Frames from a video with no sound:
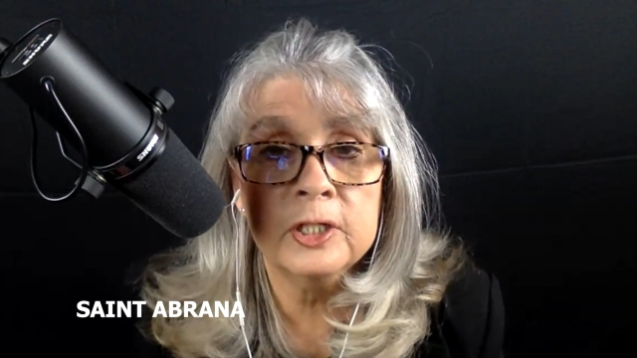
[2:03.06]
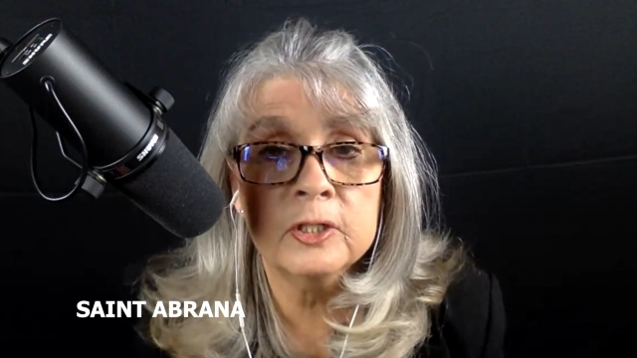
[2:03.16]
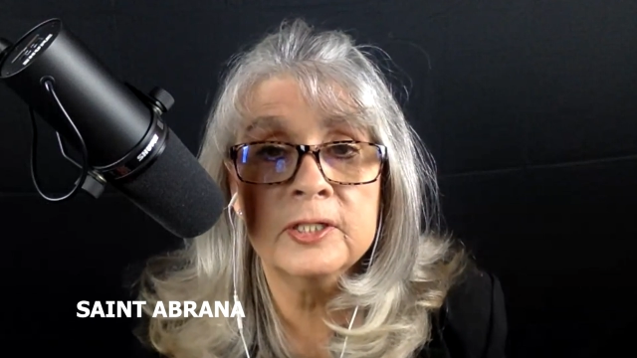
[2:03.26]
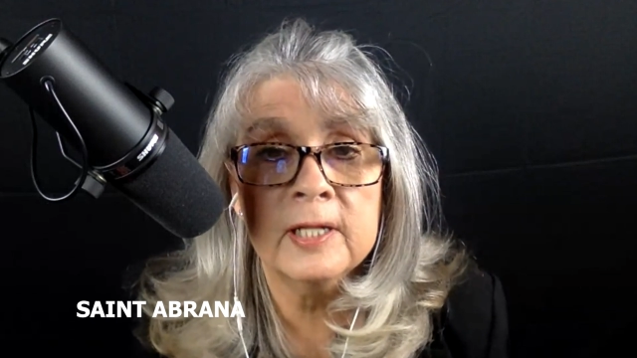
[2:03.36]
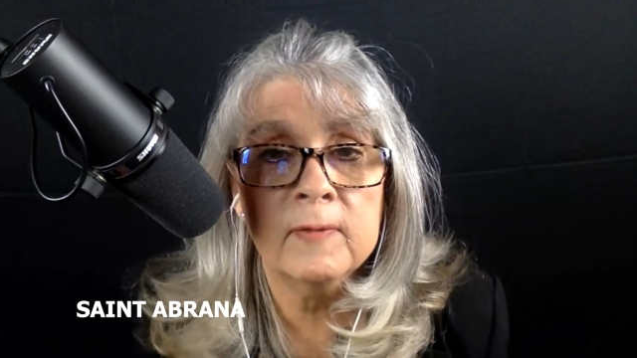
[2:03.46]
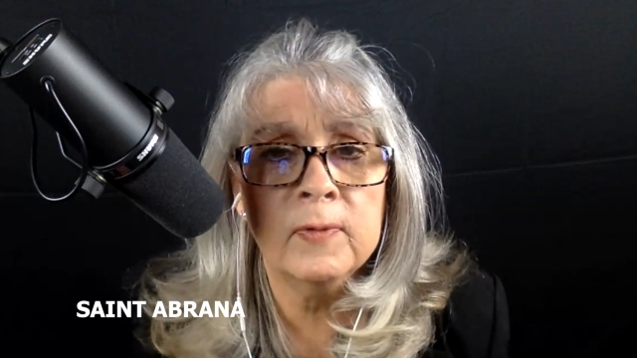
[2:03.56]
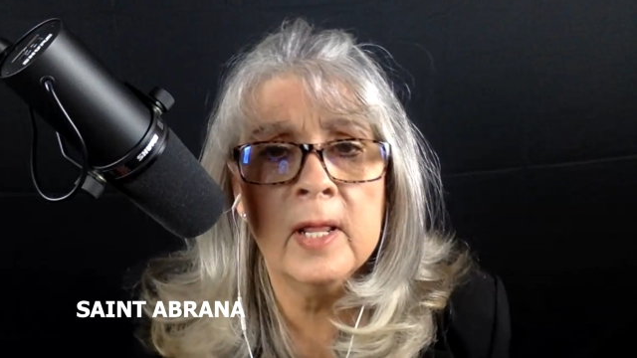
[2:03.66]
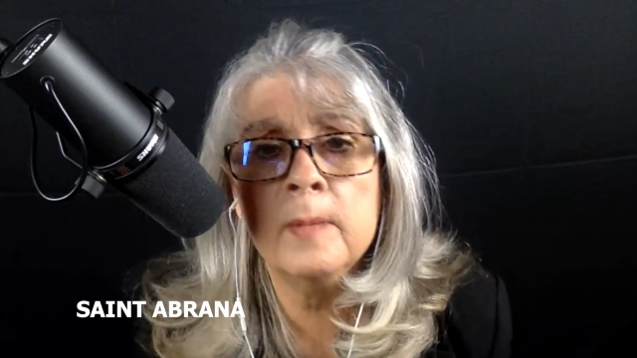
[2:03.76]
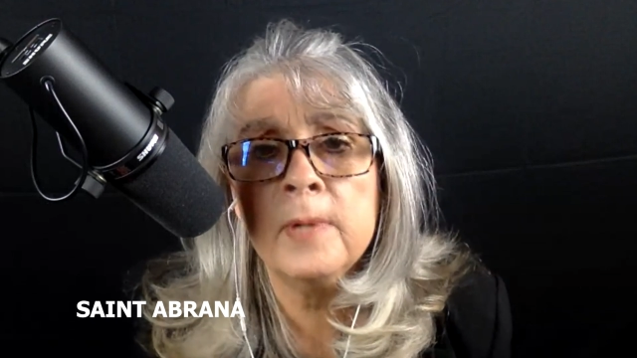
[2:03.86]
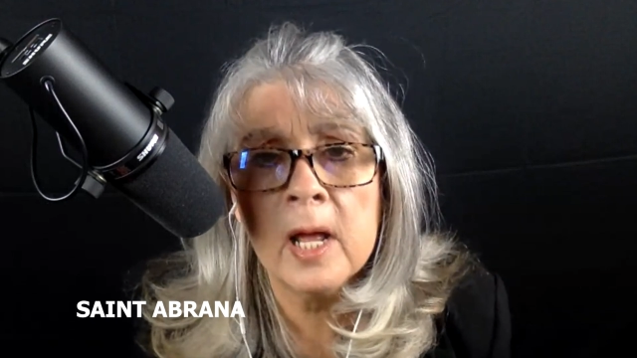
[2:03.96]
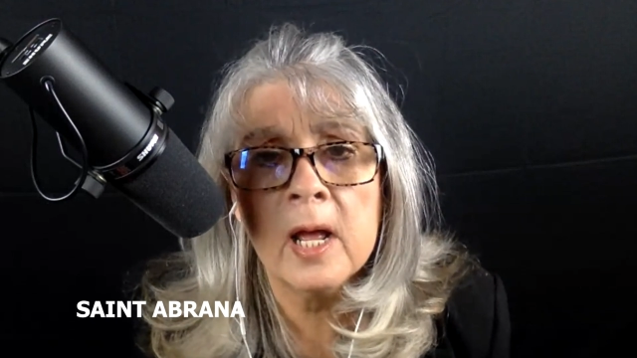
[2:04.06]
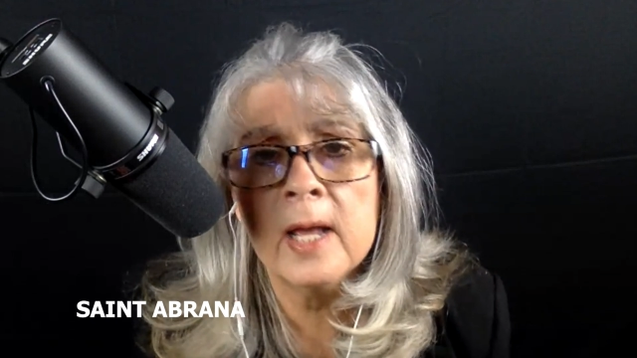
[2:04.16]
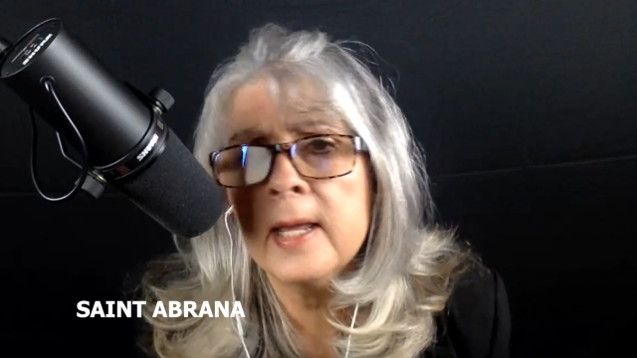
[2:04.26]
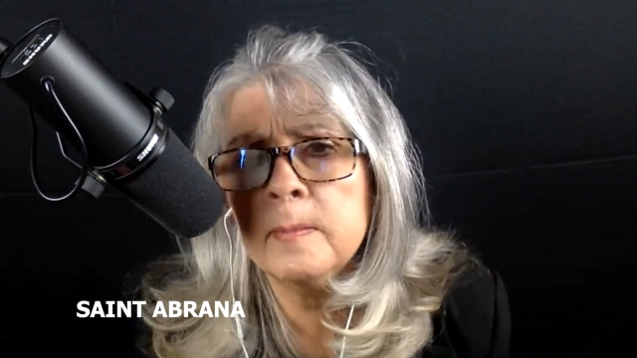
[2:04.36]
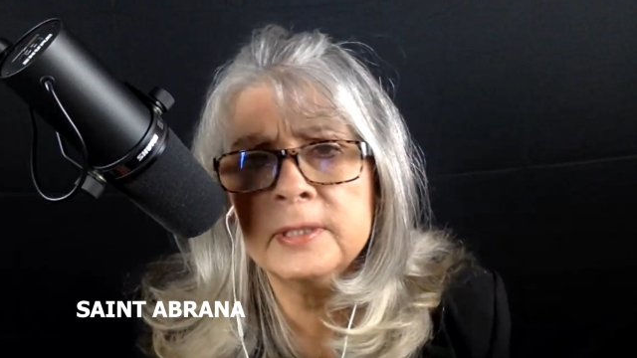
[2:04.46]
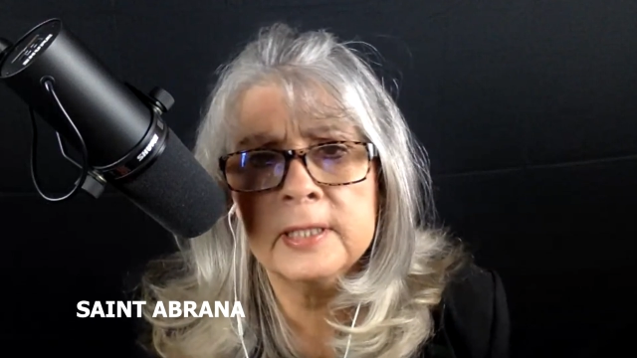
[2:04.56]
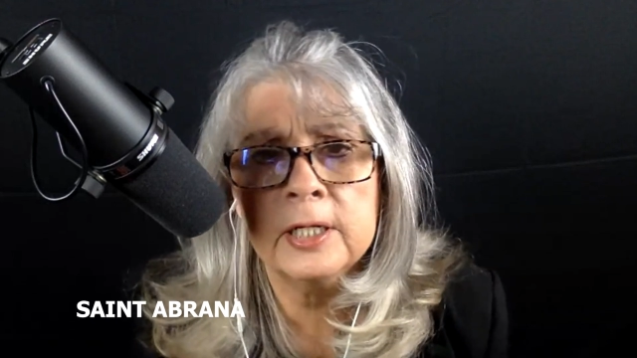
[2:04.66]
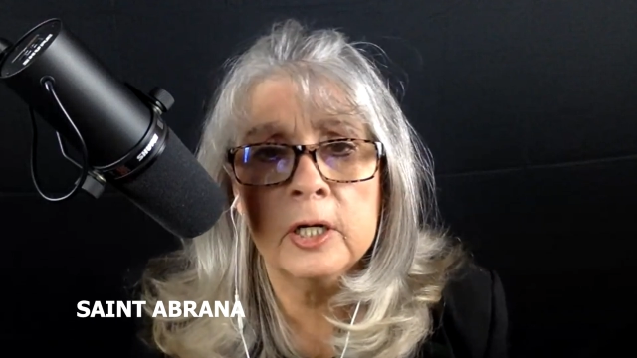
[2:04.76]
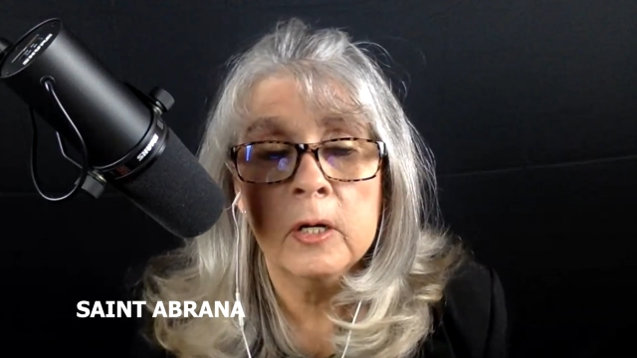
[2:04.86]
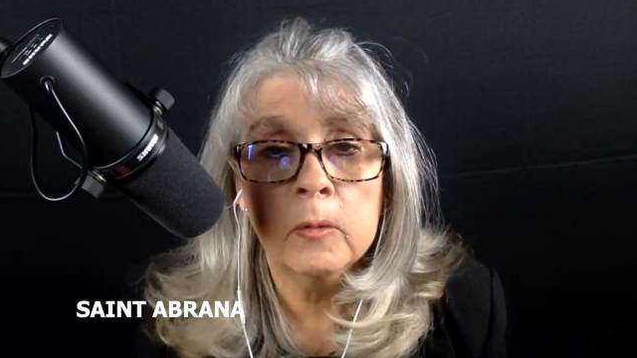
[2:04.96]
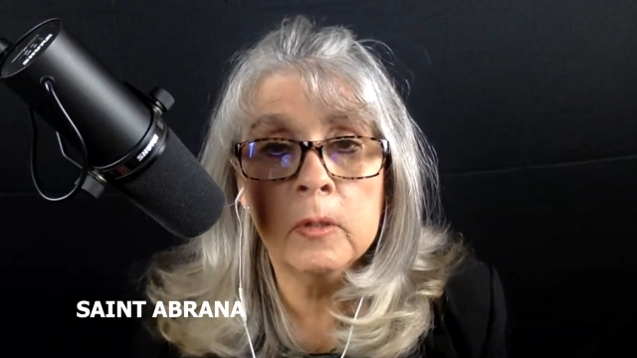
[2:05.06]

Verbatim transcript: to yourself, well, I'm not, I am a sinner.